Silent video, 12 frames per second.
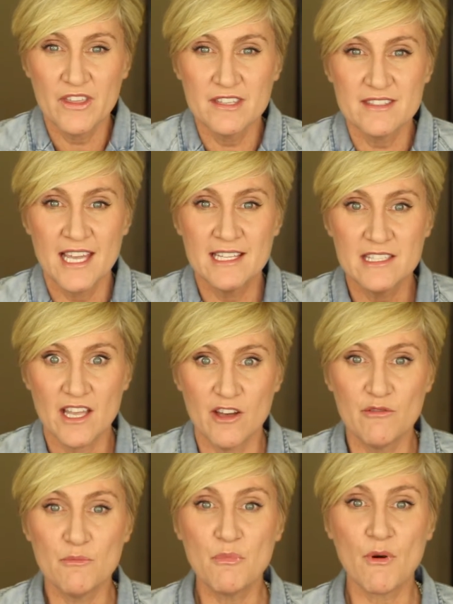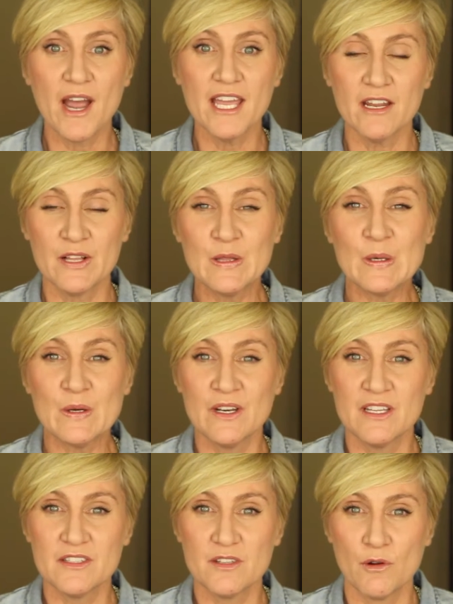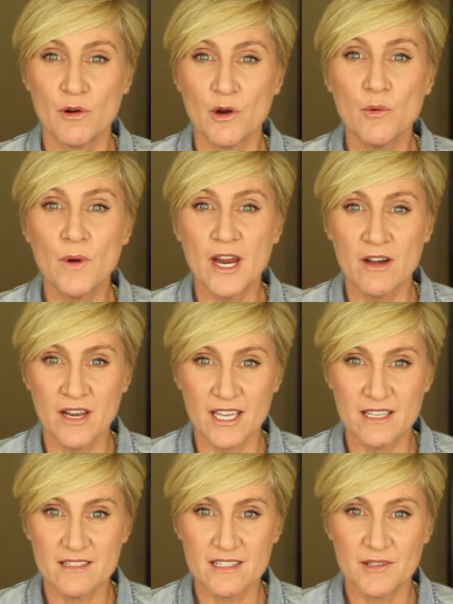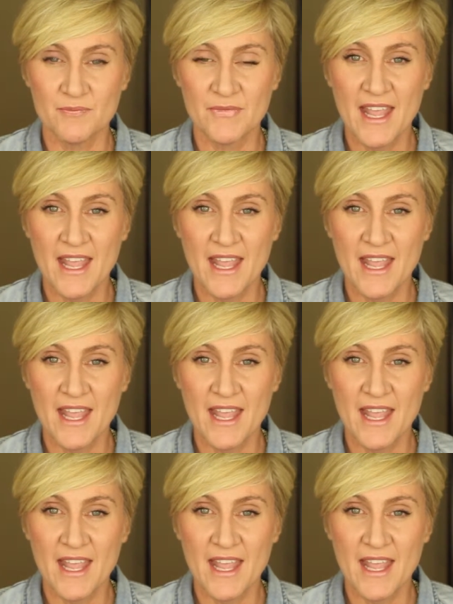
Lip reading: a sense of bright alertness or awareness.